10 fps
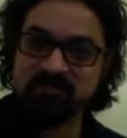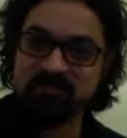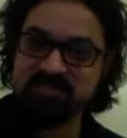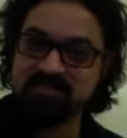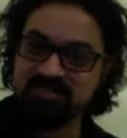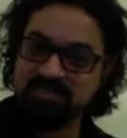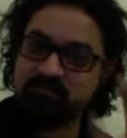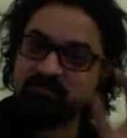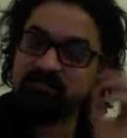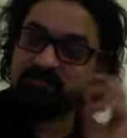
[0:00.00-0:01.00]
but uh,
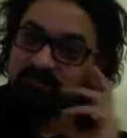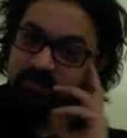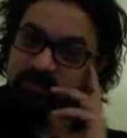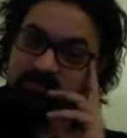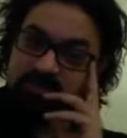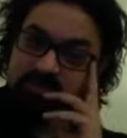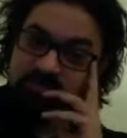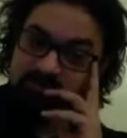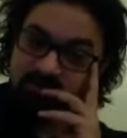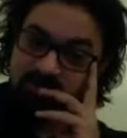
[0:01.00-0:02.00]
yeah. by way of
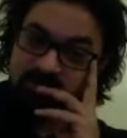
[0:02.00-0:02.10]
example.